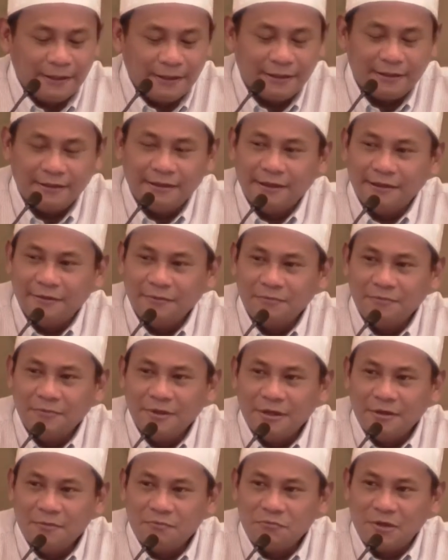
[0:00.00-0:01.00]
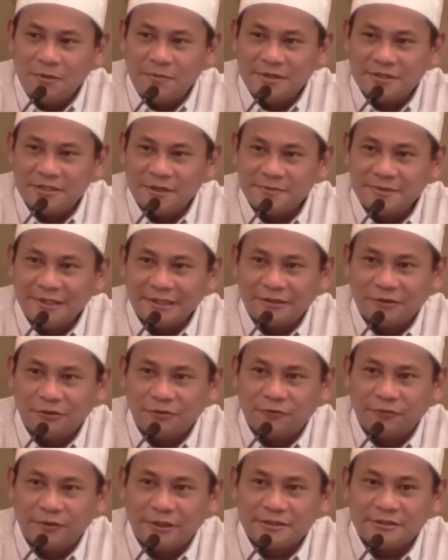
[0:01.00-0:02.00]
and then maybe subjected
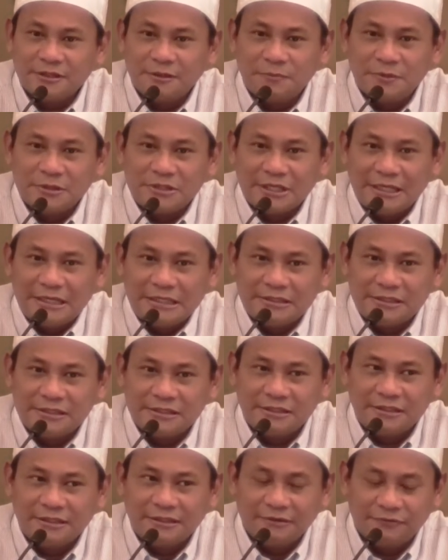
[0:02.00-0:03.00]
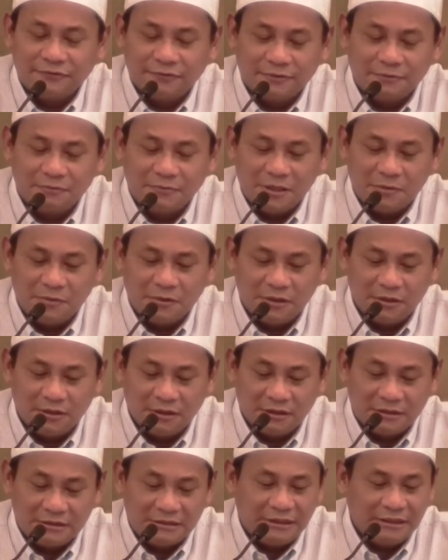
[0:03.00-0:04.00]
to, for example, challenges in life, maybe
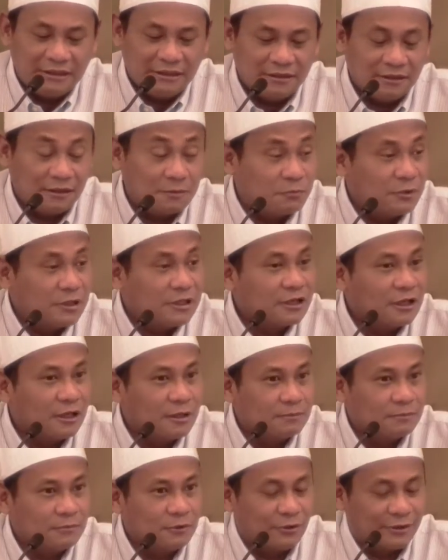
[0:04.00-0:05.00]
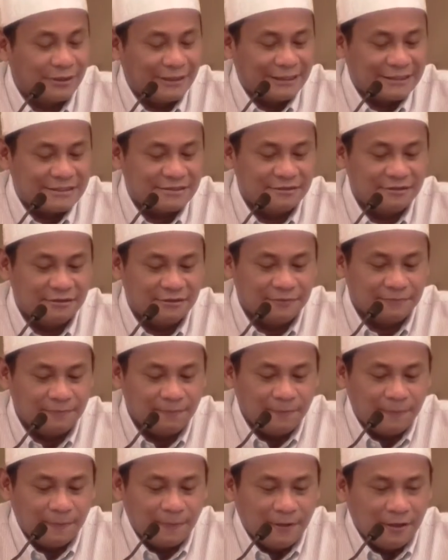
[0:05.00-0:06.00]
a death, a breakup, or an accident,
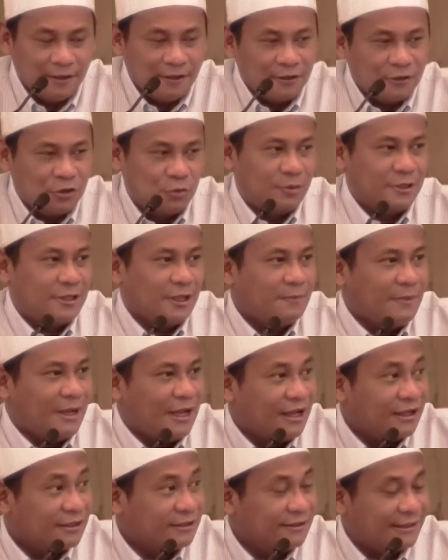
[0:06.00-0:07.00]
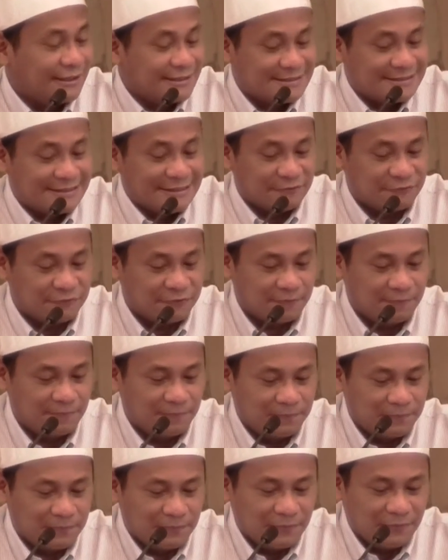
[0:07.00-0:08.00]
you become hardened and stiff.
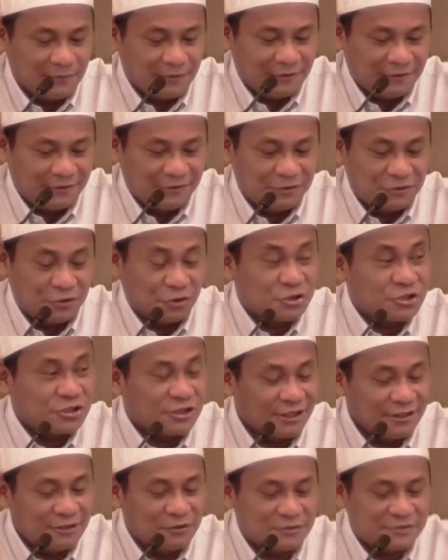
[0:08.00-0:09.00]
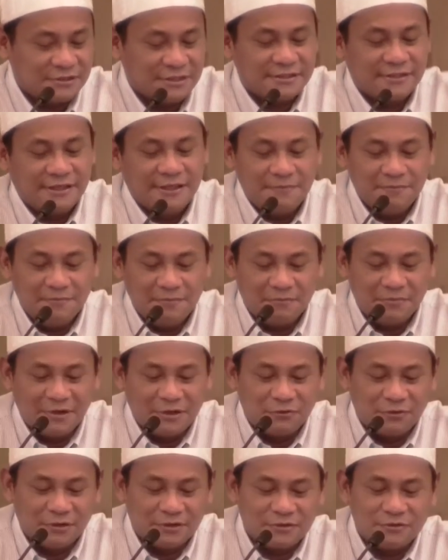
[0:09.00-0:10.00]
Your shell looks the same,
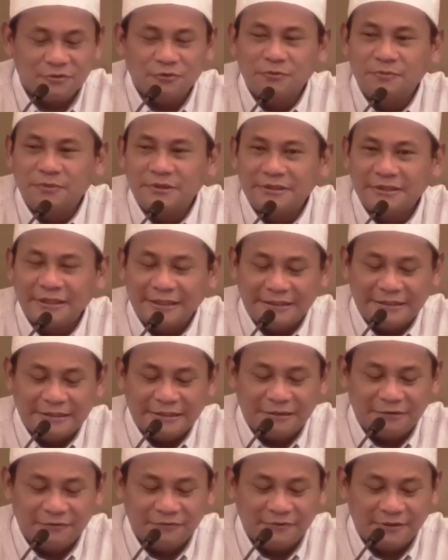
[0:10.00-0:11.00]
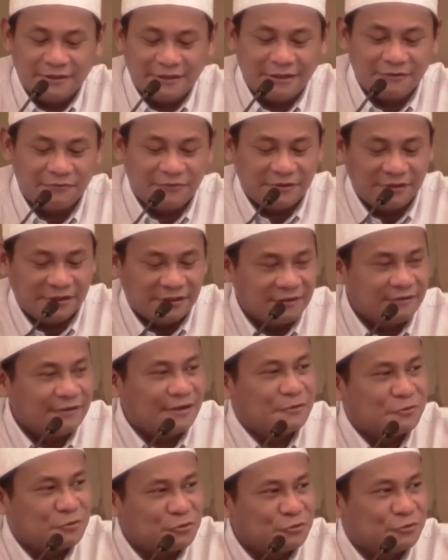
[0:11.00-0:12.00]
but you are so bitter and tough that everything
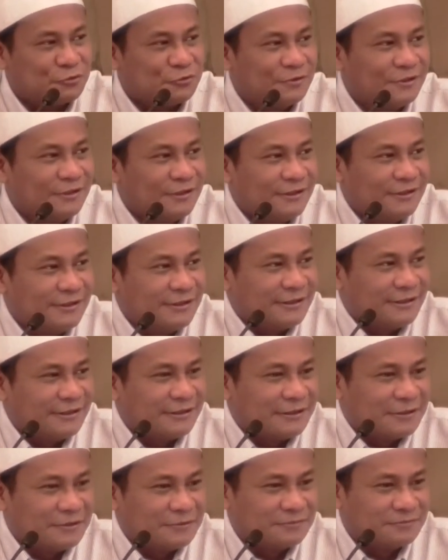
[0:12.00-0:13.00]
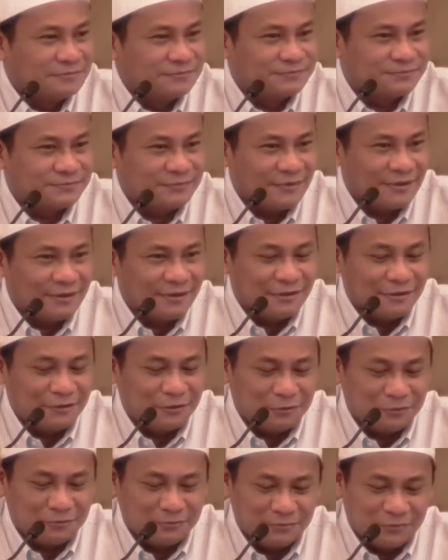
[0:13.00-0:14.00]
around you,
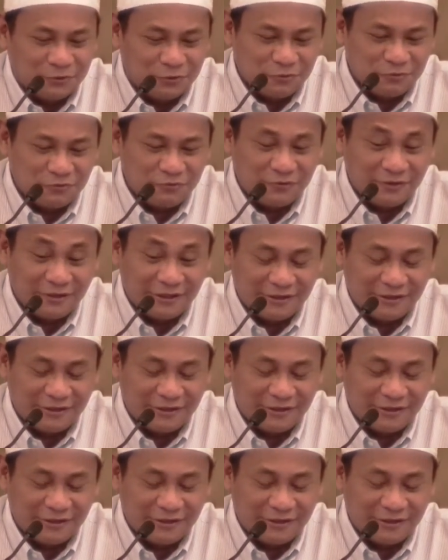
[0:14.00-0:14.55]
you know, you don't feel